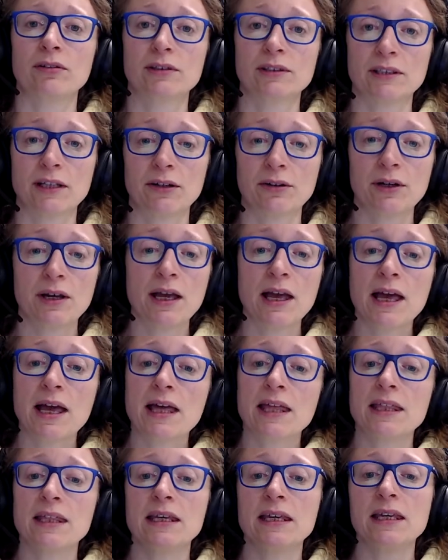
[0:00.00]
So
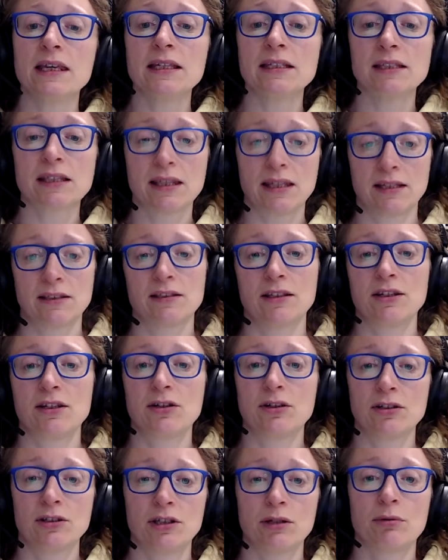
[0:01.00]
these are things that you
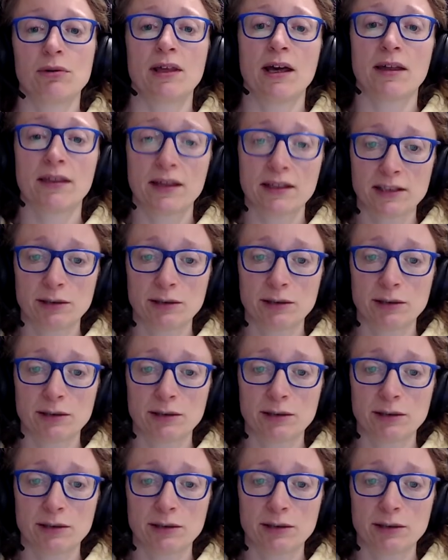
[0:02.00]
can do without that.